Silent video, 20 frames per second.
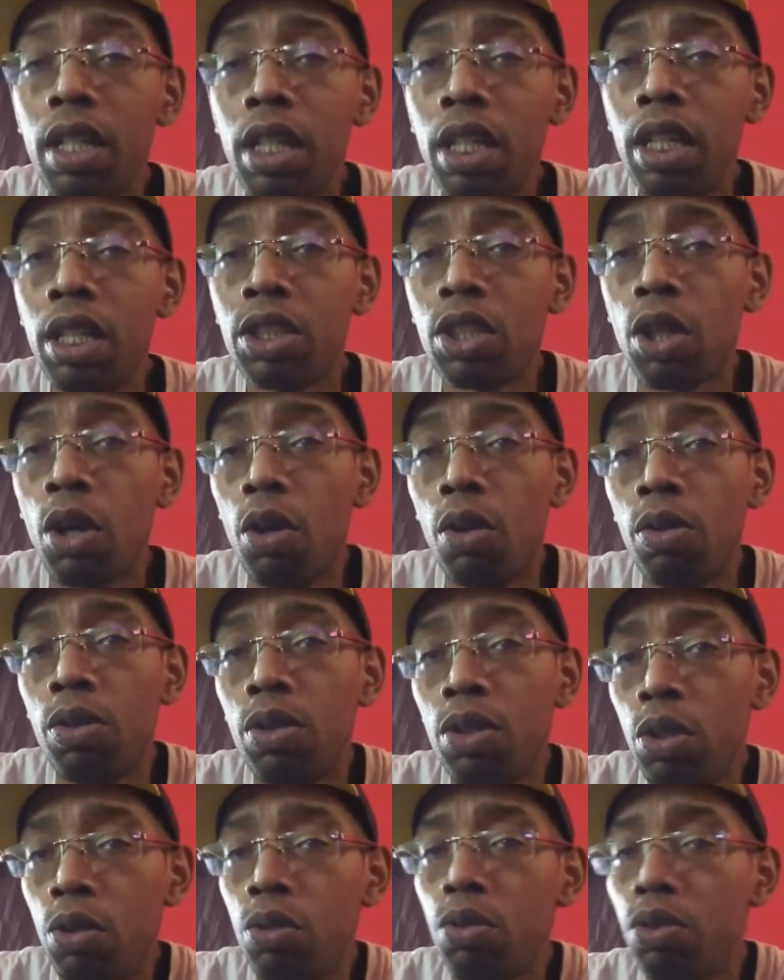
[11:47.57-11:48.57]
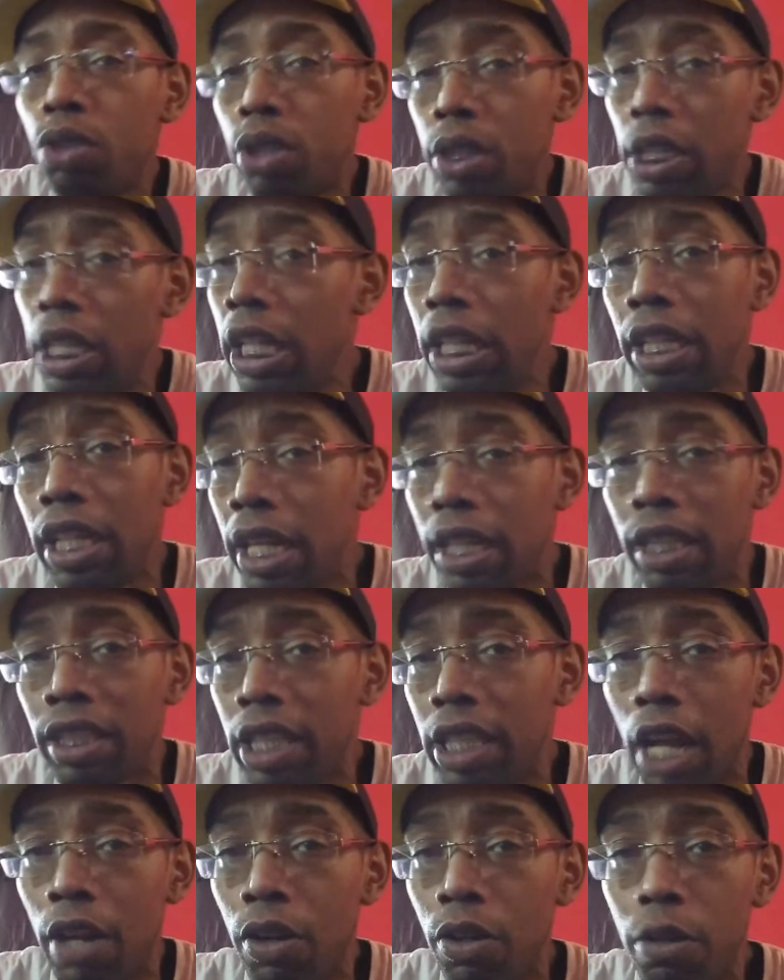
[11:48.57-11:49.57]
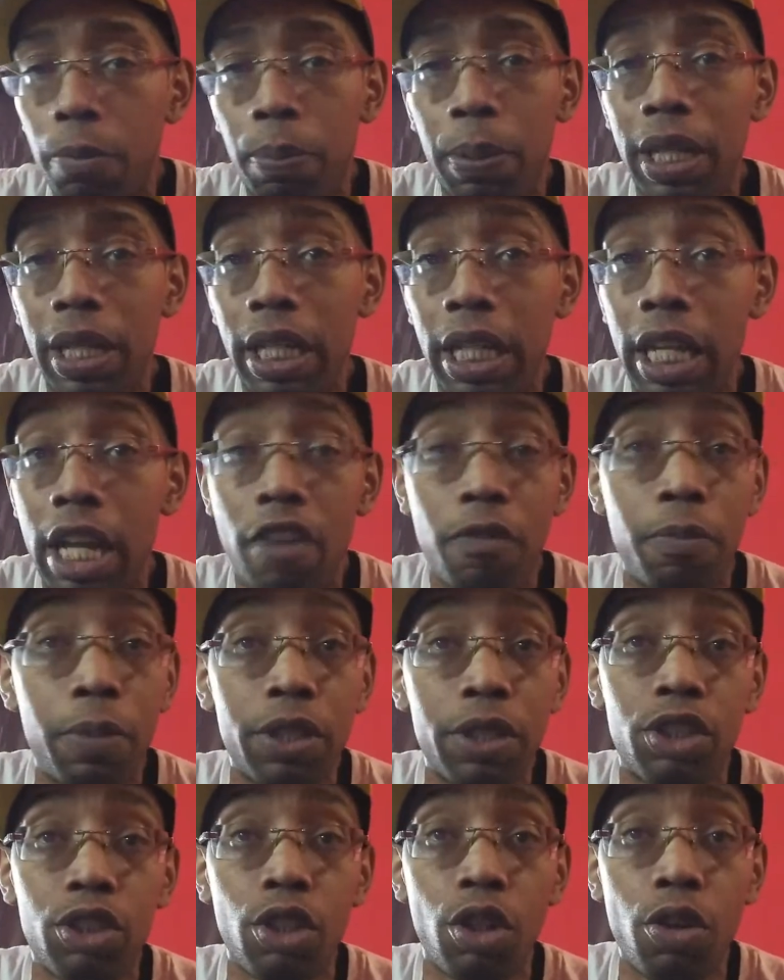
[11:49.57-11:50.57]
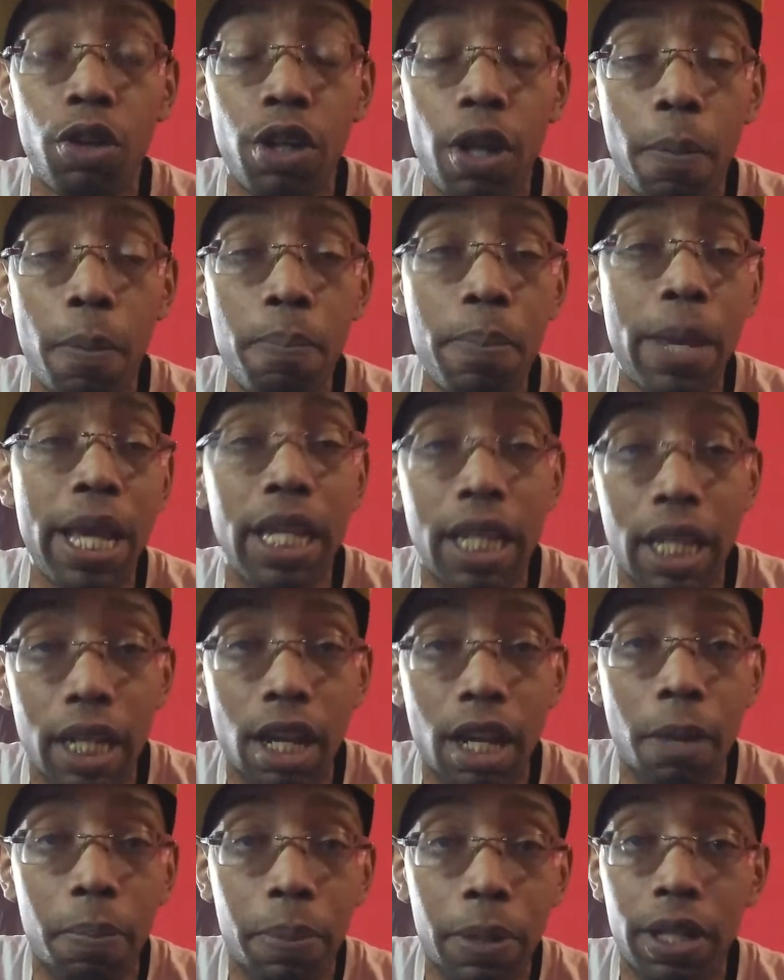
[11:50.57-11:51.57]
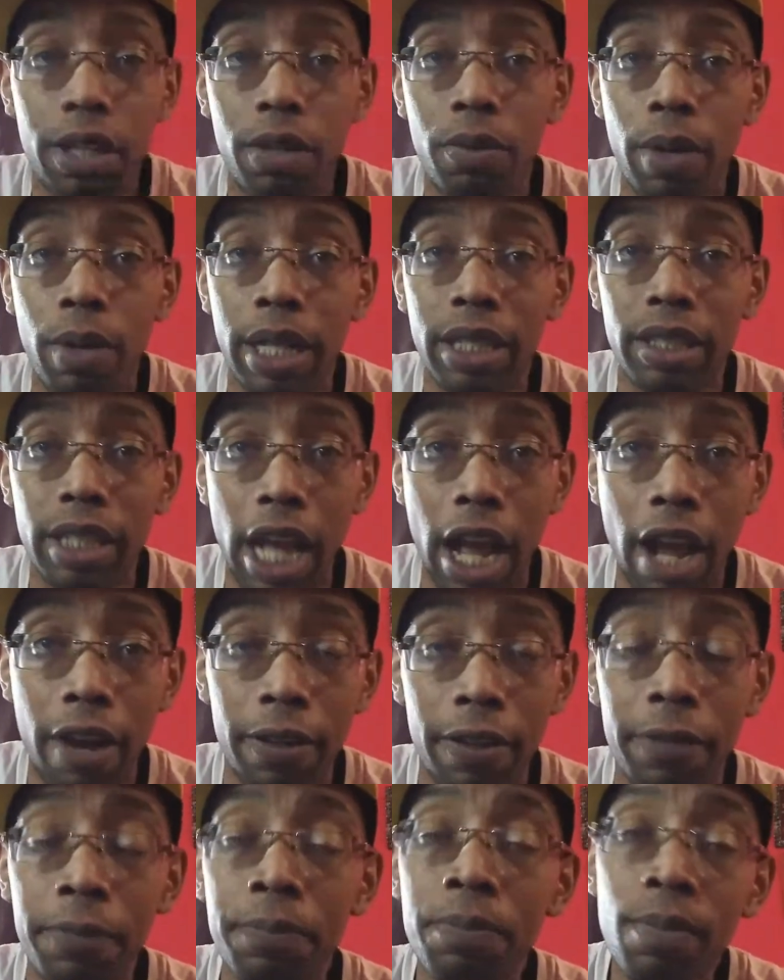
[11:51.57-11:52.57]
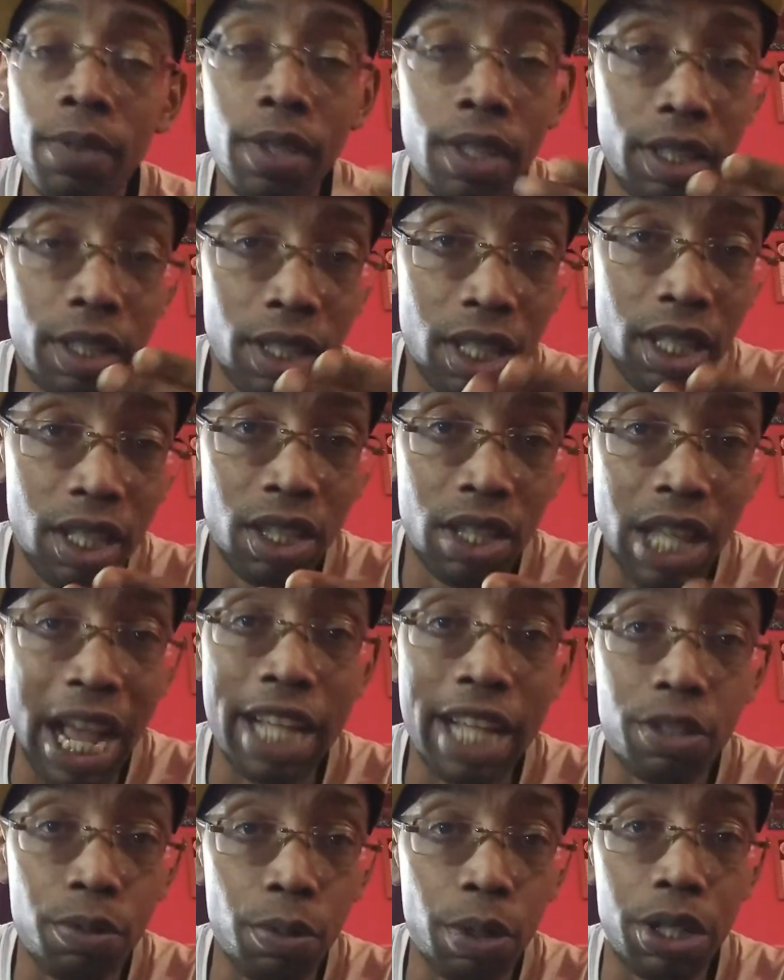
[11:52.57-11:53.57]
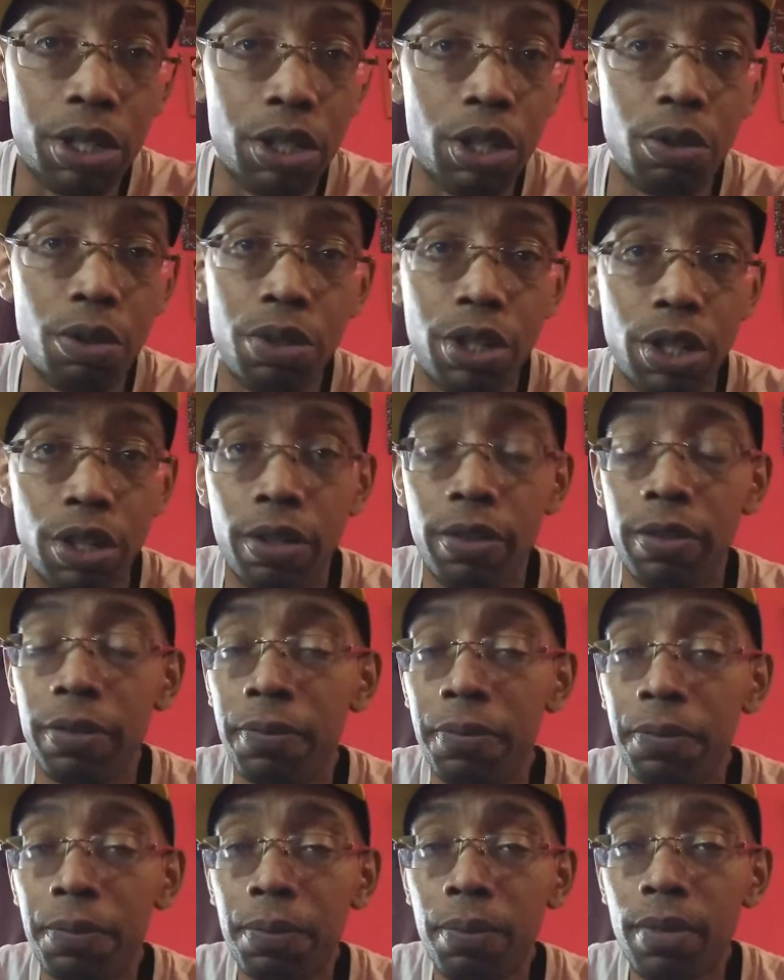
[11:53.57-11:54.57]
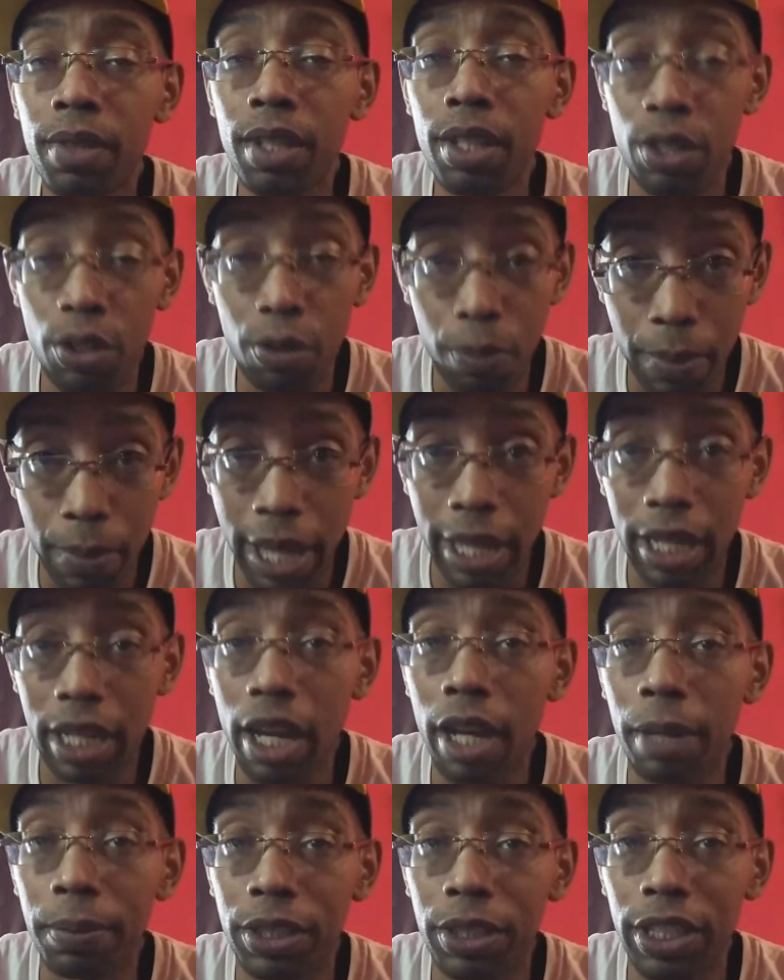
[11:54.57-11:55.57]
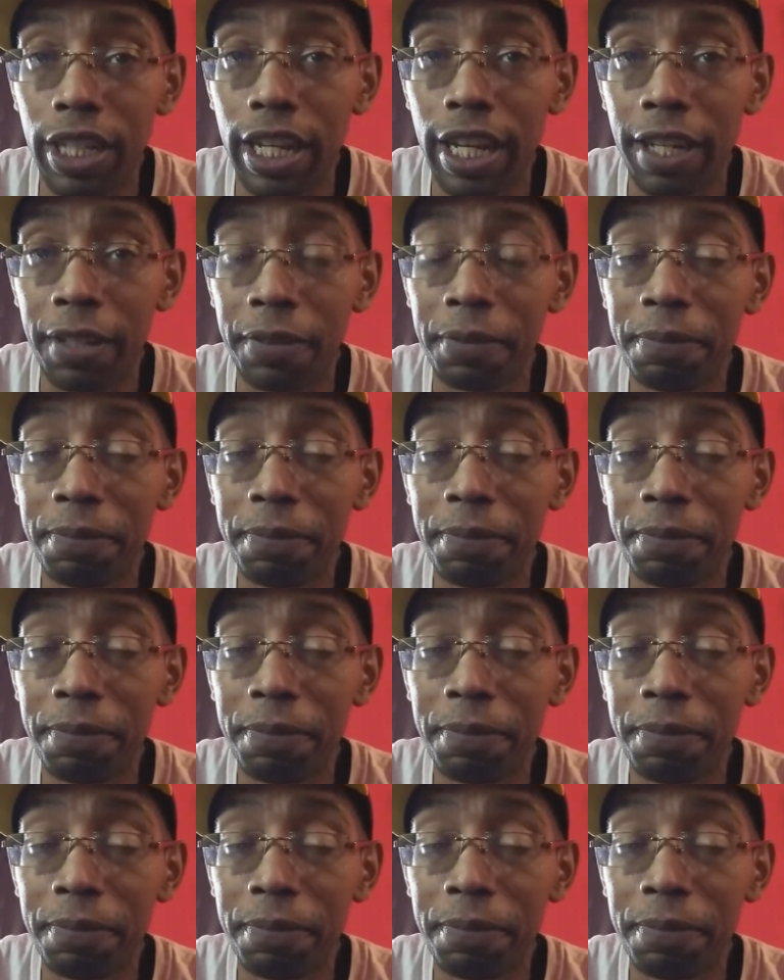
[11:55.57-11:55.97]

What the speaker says: So you see that it's not on the PDF, but you're gonna make it up anyway, Tyra. That's what you do. You make up shit.